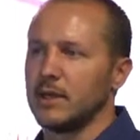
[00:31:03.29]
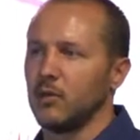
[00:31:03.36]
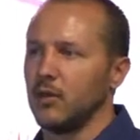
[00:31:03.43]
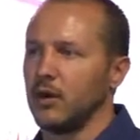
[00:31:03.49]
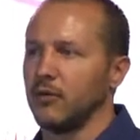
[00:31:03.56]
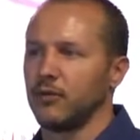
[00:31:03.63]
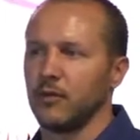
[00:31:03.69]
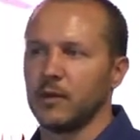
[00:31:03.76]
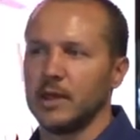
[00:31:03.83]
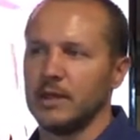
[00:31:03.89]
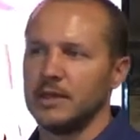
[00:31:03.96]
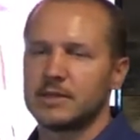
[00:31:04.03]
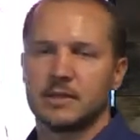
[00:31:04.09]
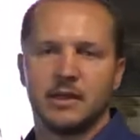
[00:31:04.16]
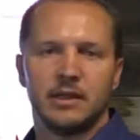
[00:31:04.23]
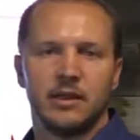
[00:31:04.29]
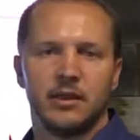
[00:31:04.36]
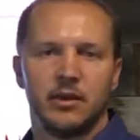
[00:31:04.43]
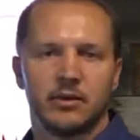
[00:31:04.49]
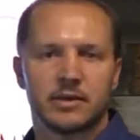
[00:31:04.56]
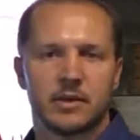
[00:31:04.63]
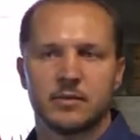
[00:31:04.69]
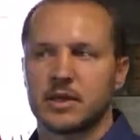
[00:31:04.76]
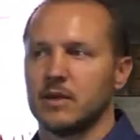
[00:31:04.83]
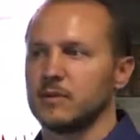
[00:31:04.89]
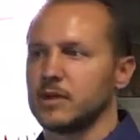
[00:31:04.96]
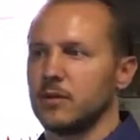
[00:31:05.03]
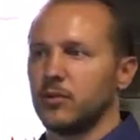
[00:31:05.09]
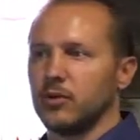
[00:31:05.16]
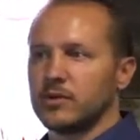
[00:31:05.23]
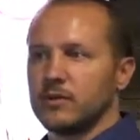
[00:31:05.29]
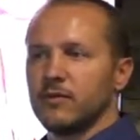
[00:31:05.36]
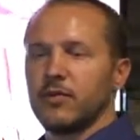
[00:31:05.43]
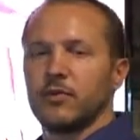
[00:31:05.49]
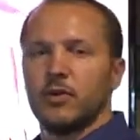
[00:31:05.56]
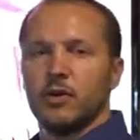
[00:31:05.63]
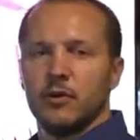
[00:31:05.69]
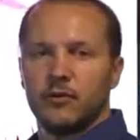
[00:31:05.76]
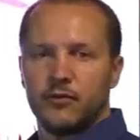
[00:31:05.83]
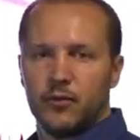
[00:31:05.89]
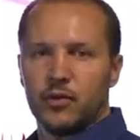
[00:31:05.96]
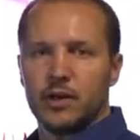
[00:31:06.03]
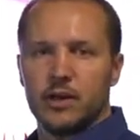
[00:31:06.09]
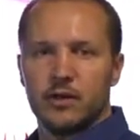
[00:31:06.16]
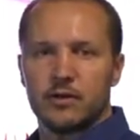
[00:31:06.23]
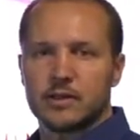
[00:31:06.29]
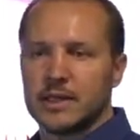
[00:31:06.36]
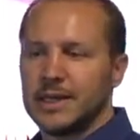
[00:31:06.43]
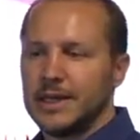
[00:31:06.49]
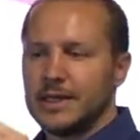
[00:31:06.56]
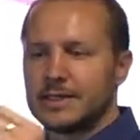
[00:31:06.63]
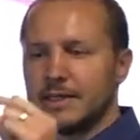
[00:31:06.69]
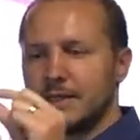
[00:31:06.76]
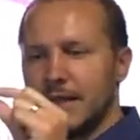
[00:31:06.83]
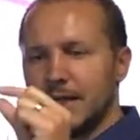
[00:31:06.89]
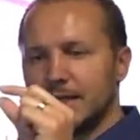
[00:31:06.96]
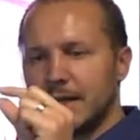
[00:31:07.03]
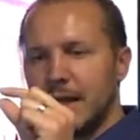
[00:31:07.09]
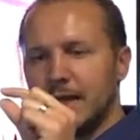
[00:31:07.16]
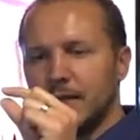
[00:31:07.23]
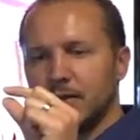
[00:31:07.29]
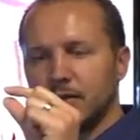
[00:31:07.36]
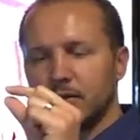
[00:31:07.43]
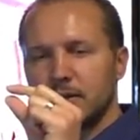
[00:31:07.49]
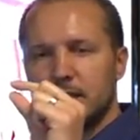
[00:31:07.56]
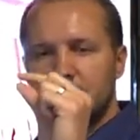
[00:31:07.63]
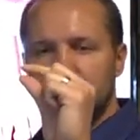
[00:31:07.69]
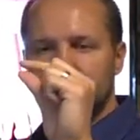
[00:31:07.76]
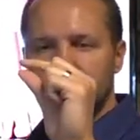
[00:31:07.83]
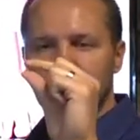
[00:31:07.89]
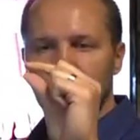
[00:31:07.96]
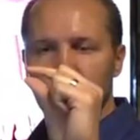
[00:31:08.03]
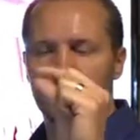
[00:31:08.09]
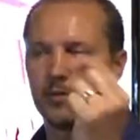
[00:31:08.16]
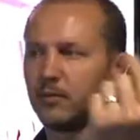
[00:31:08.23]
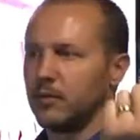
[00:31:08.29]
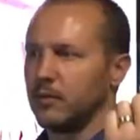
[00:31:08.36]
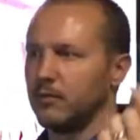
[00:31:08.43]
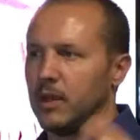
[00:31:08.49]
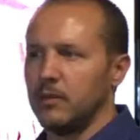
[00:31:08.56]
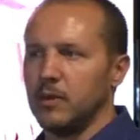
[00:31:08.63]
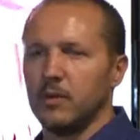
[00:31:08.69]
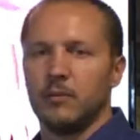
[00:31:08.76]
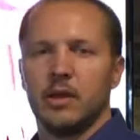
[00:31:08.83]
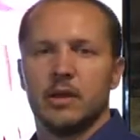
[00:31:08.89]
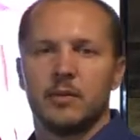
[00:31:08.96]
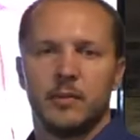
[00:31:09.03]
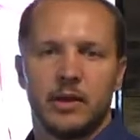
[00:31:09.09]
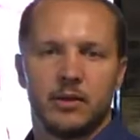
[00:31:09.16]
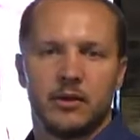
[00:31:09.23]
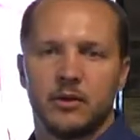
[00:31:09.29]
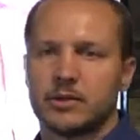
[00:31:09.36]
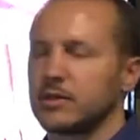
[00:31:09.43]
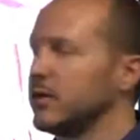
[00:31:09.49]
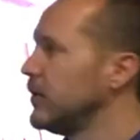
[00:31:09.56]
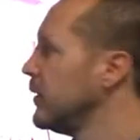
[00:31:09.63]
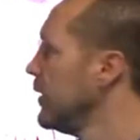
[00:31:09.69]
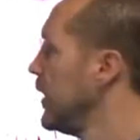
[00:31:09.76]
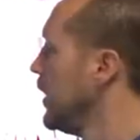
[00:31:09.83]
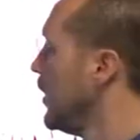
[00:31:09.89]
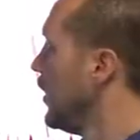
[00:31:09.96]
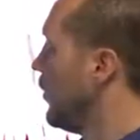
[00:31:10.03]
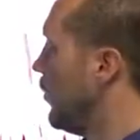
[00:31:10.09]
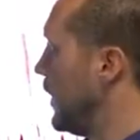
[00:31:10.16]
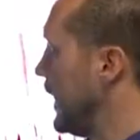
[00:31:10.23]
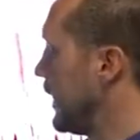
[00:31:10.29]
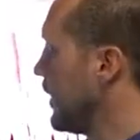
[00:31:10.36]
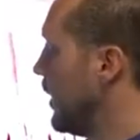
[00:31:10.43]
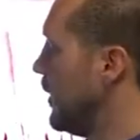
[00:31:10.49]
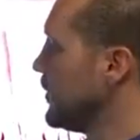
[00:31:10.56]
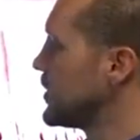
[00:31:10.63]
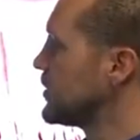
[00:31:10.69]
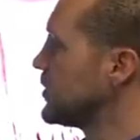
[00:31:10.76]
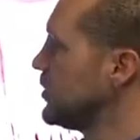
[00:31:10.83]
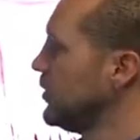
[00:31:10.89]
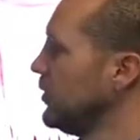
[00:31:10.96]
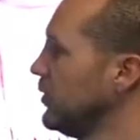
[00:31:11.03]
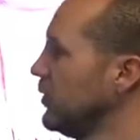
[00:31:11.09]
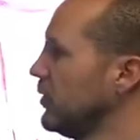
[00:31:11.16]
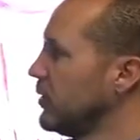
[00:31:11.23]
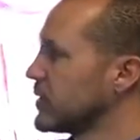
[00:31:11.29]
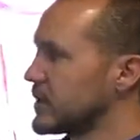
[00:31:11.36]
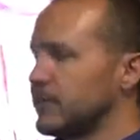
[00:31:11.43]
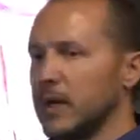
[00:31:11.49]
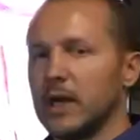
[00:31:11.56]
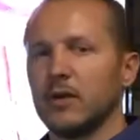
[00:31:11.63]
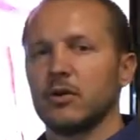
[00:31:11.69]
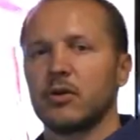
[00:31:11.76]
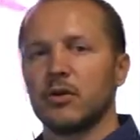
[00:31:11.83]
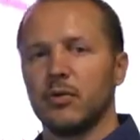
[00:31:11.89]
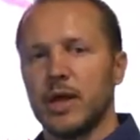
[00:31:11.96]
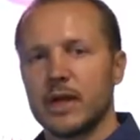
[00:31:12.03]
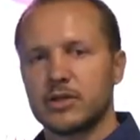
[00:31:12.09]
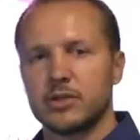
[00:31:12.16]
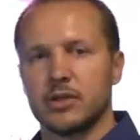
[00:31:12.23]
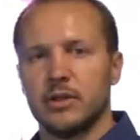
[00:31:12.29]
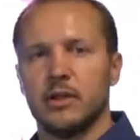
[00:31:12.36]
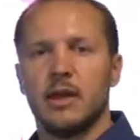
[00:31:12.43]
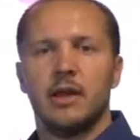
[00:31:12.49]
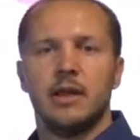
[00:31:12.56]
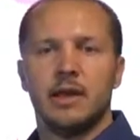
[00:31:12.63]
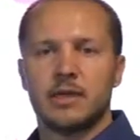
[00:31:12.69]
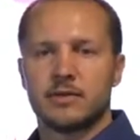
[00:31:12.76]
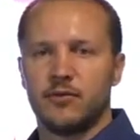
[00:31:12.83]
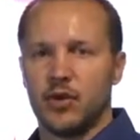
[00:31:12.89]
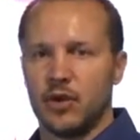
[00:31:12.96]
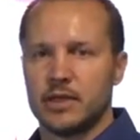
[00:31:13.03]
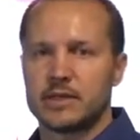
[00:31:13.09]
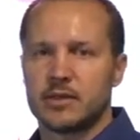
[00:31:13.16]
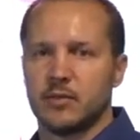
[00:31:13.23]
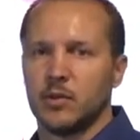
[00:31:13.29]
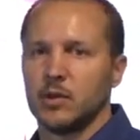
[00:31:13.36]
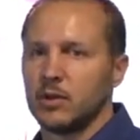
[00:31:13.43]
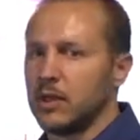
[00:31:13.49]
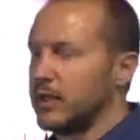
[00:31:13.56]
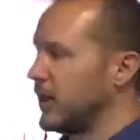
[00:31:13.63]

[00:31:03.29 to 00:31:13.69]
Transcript: anywhere from at least a year, sometimes upwards of 3 or 4 years, to take tiny little teeth and move them maybe a millimeter or two. When it comes to spinal correction, it's very similar.